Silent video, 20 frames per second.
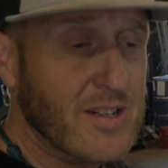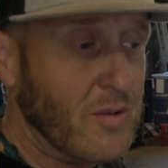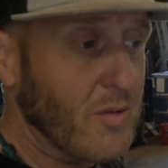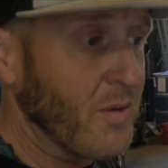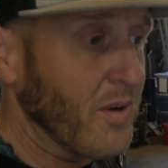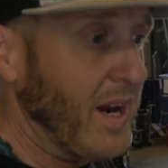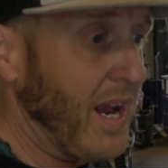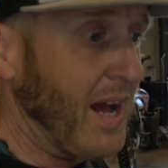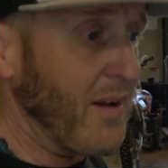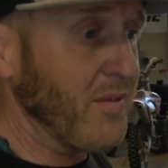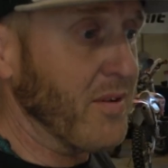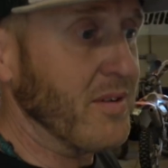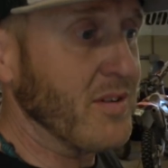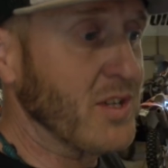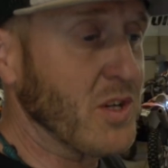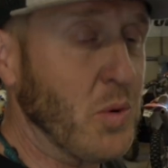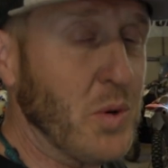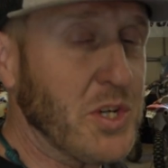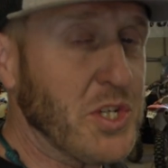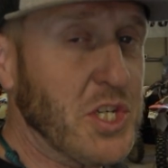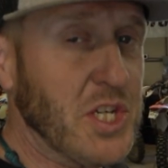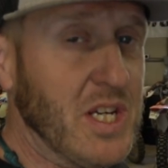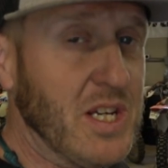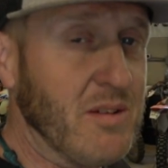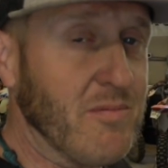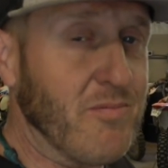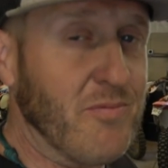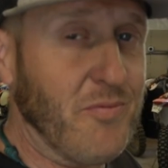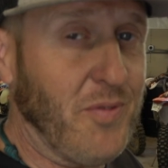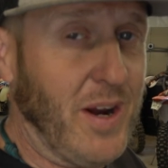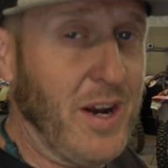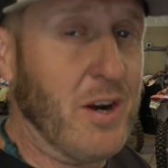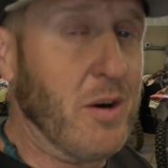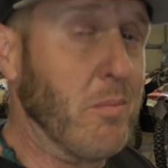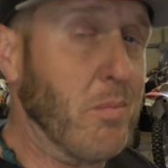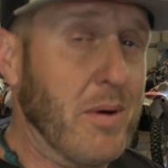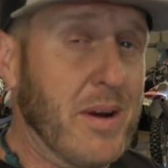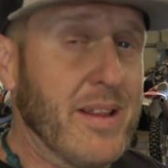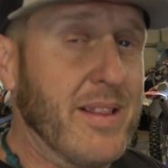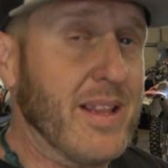or have a twitchy,
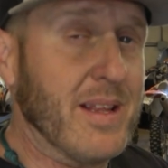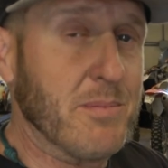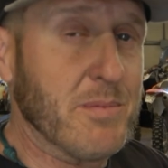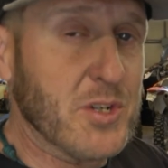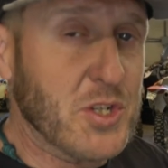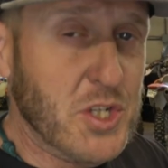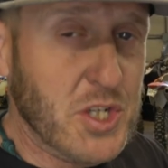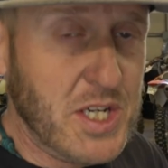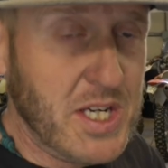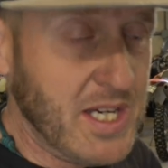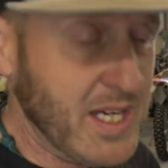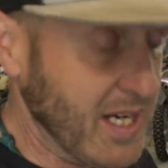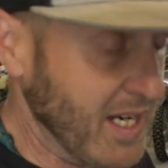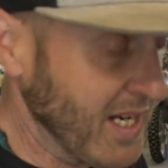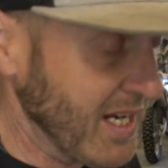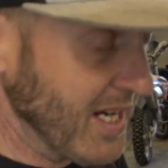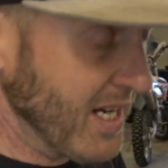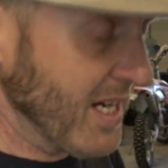fire-breathing machine.